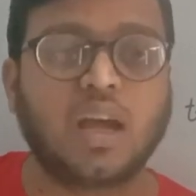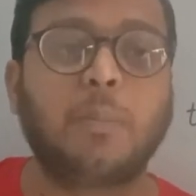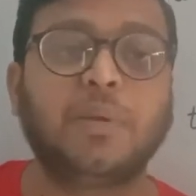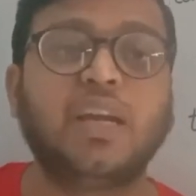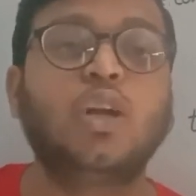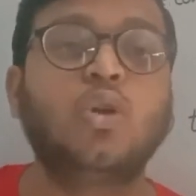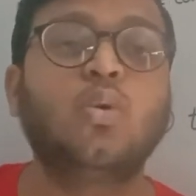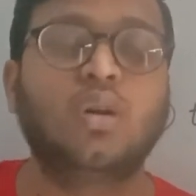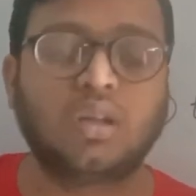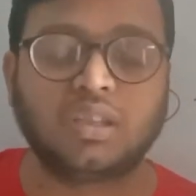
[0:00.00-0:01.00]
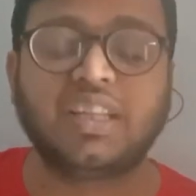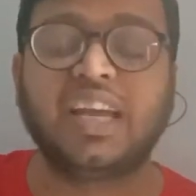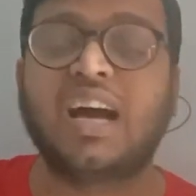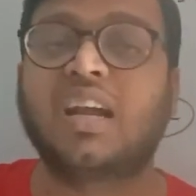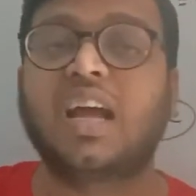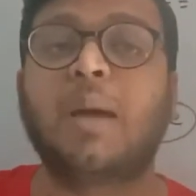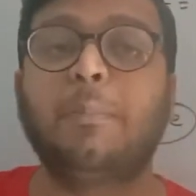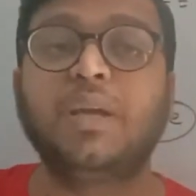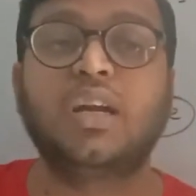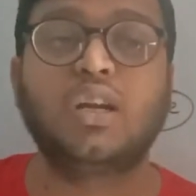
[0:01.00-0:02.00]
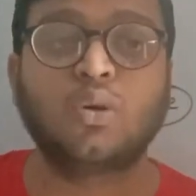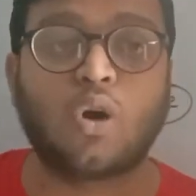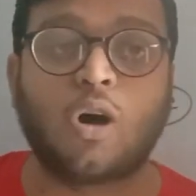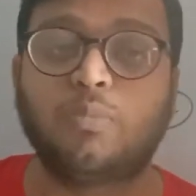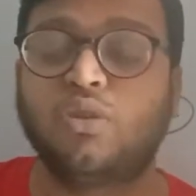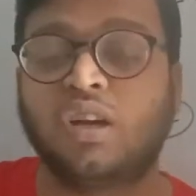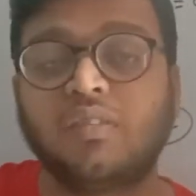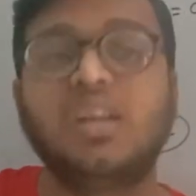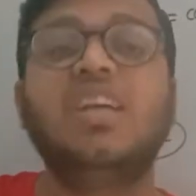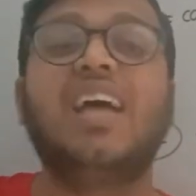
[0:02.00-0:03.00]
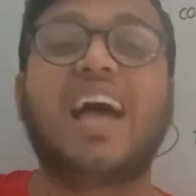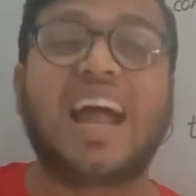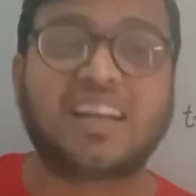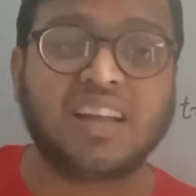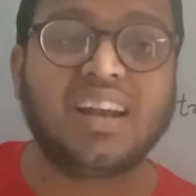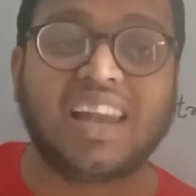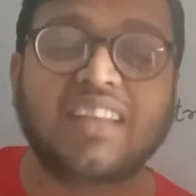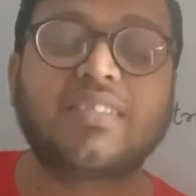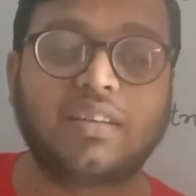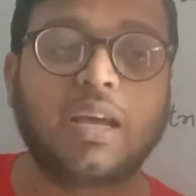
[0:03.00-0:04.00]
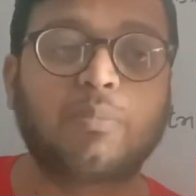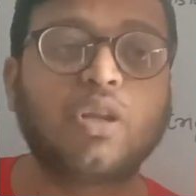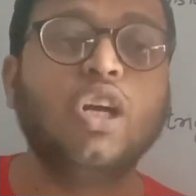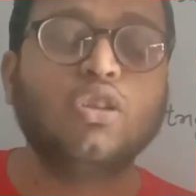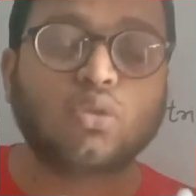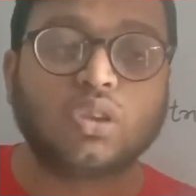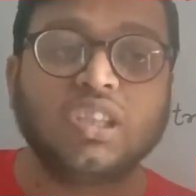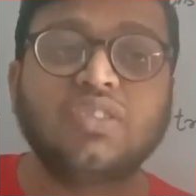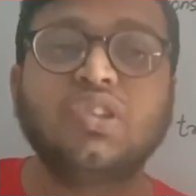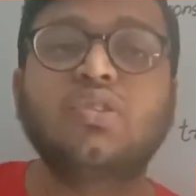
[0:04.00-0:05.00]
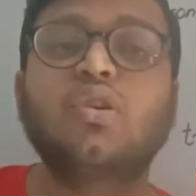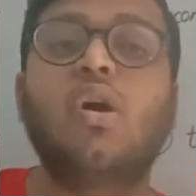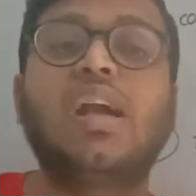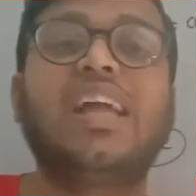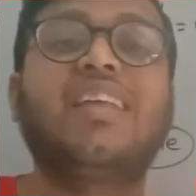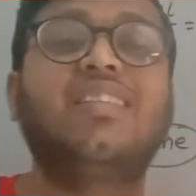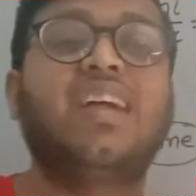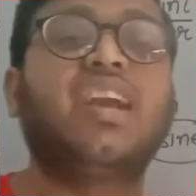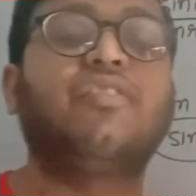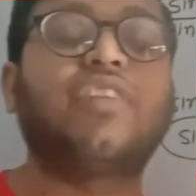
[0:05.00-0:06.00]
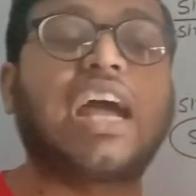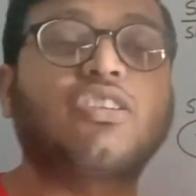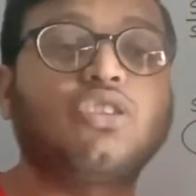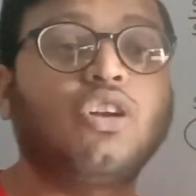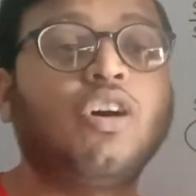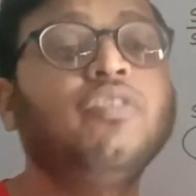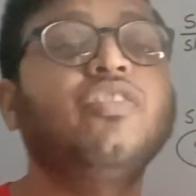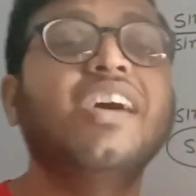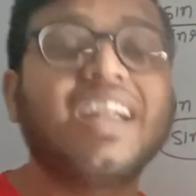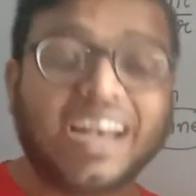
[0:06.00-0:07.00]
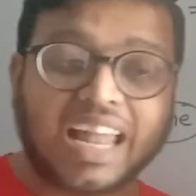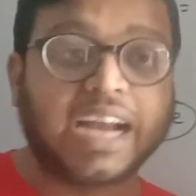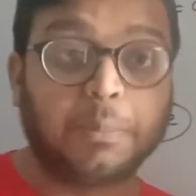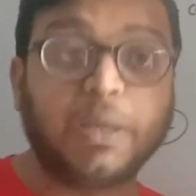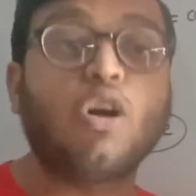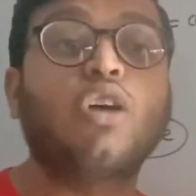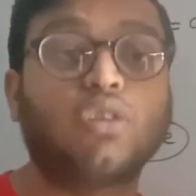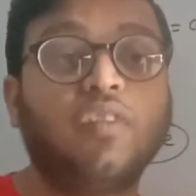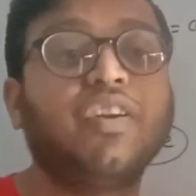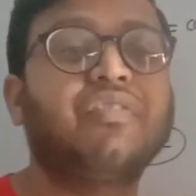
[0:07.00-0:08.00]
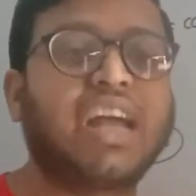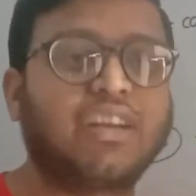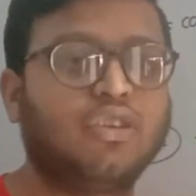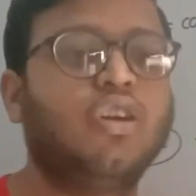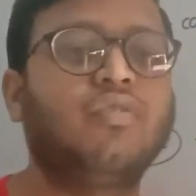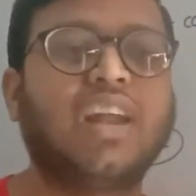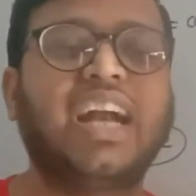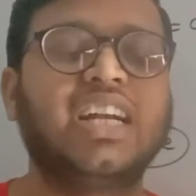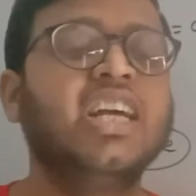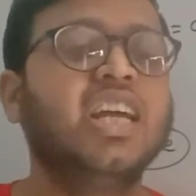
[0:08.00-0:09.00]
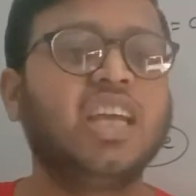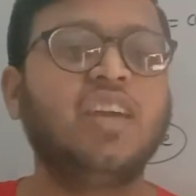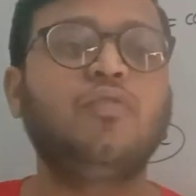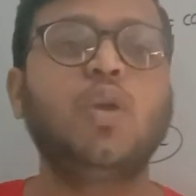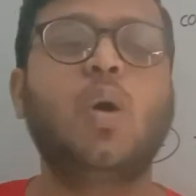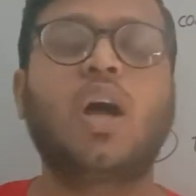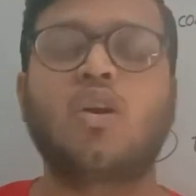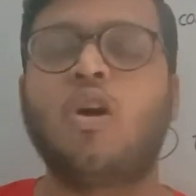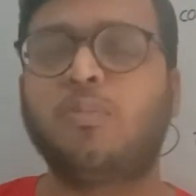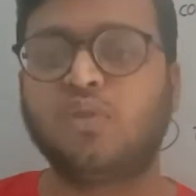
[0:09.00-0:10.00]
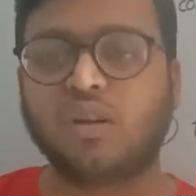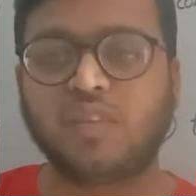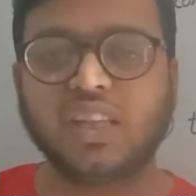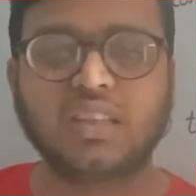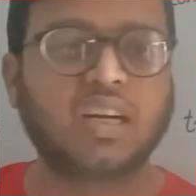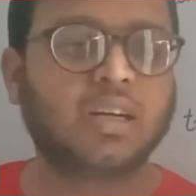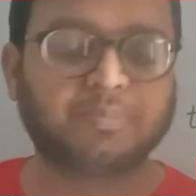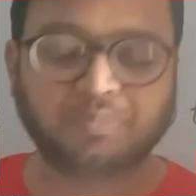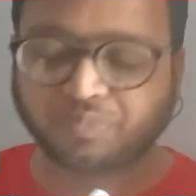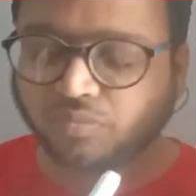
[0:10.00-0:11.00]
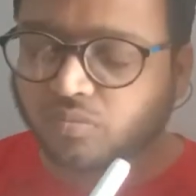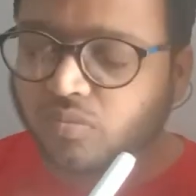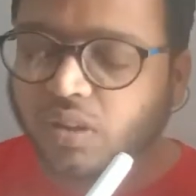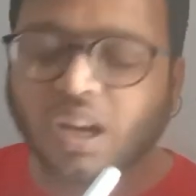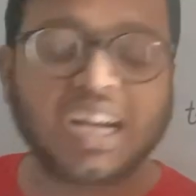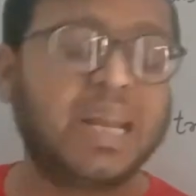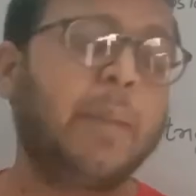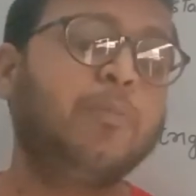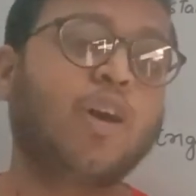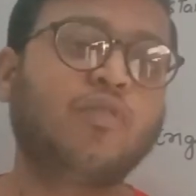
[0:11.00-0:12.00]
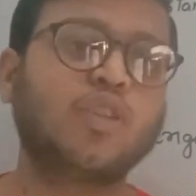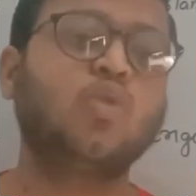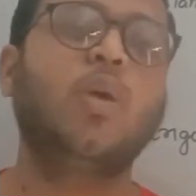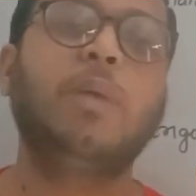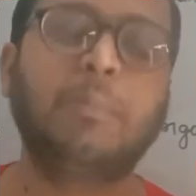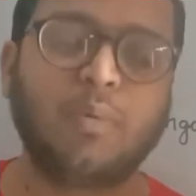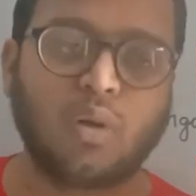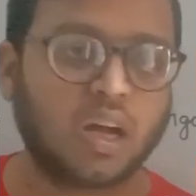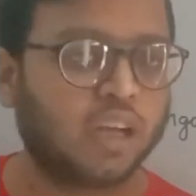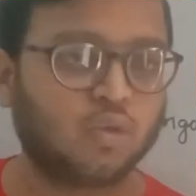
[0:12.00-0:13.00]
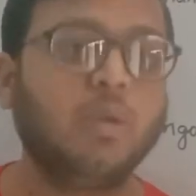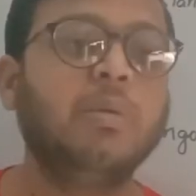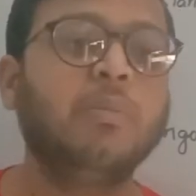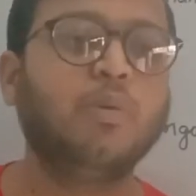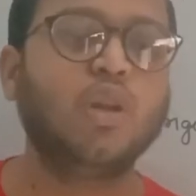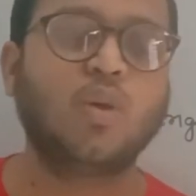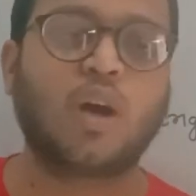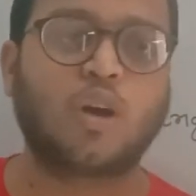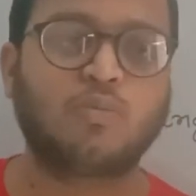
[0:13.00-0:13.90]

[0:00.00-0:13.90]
appear to observe at a less depth. So this is called as the refraction of light, because of refraction of light. If you are observing the depth of a swimming pool you are